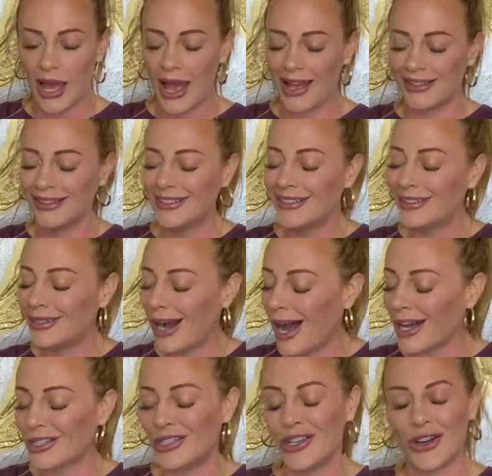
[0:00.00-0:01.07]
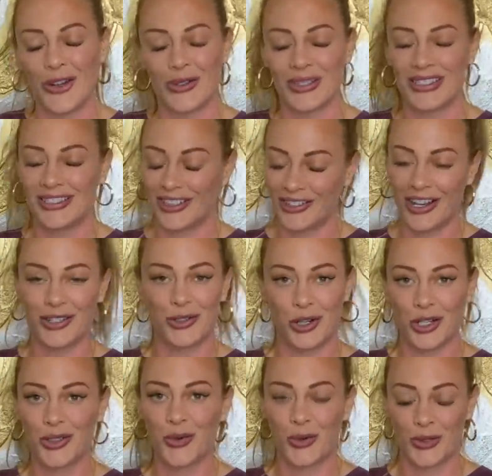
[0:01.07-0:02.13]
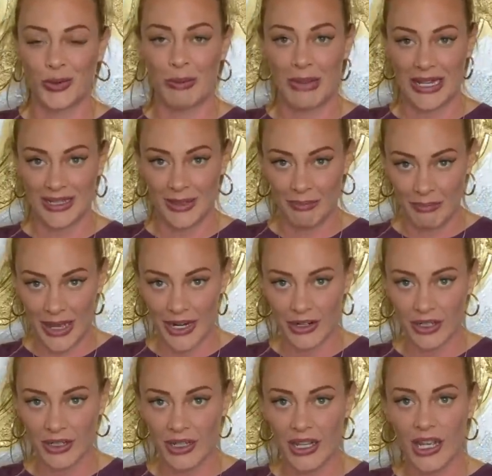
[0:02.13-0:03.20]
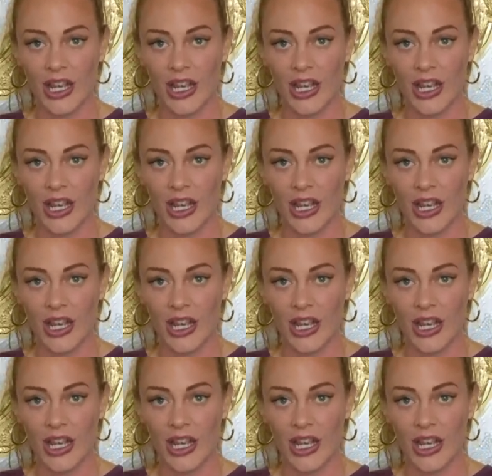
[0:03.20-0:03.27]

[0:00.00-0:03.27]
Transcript: and God knows they're not drawn towards what makes them better.